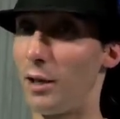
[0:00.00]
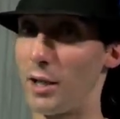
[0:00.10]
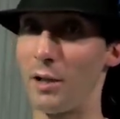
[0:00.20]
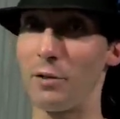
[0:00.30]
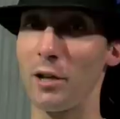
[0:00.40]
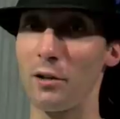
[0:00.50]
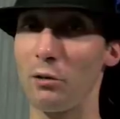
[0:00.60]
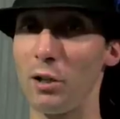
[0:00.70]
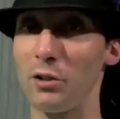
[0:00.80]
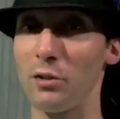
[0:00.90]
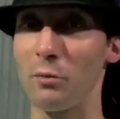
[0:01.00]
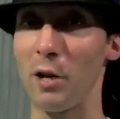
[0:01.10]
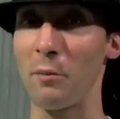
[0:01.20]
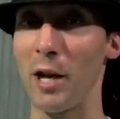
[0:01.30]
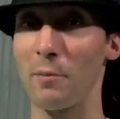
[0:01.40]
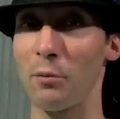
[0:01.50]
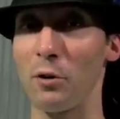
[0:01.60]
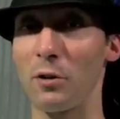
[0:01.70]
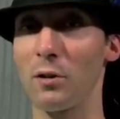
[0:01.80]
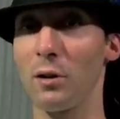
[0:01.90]
And again, if you got any questions about a
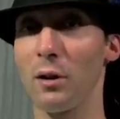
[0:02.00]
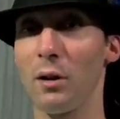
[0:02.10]
MacBook